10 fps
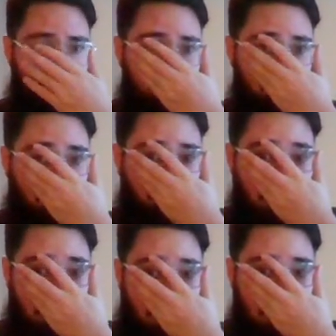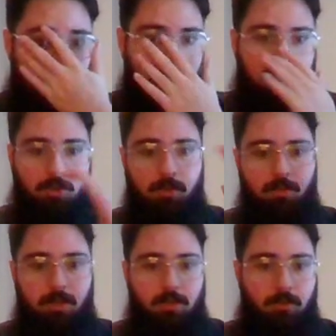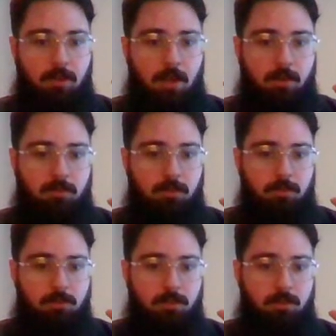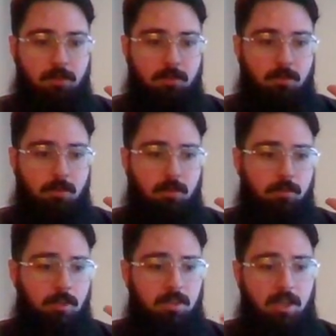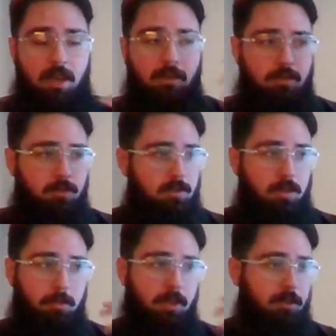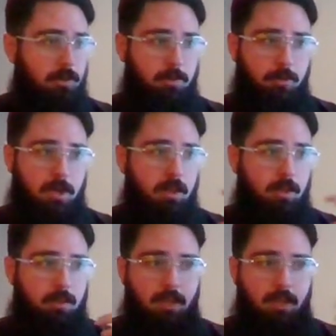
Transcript: So make sure that the characters that your players are creating,